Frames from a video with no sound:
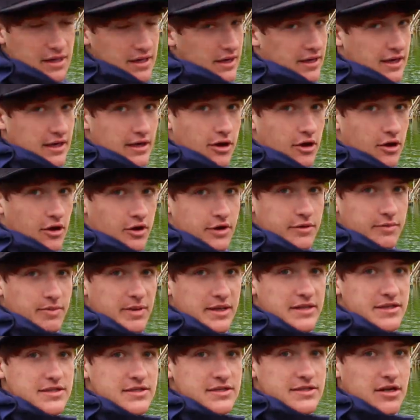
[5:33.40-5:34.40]
It all
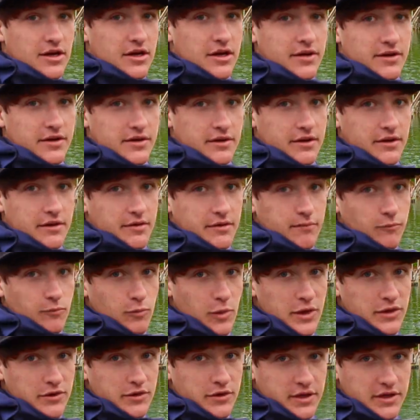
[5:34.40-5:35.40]
depends on the
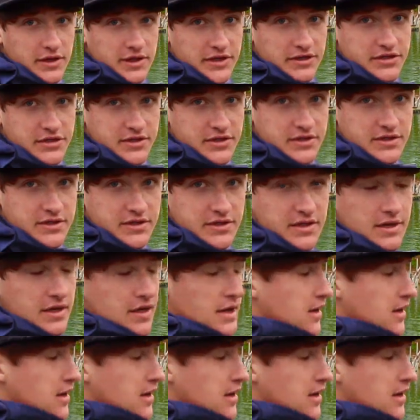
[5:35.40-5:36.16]
weather conditions.